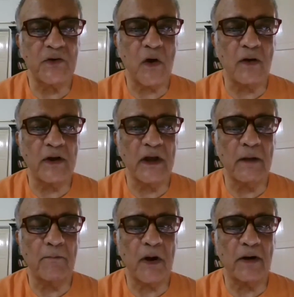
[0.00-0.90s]
He's
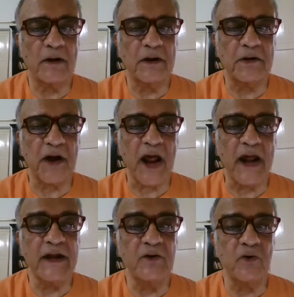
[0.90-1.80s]
talking about
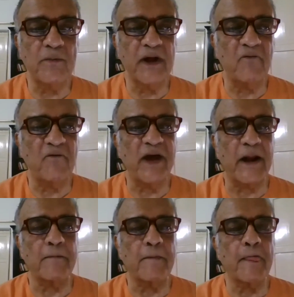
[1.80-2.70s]
trying to be
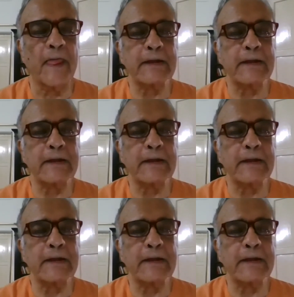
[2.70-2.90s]
aware.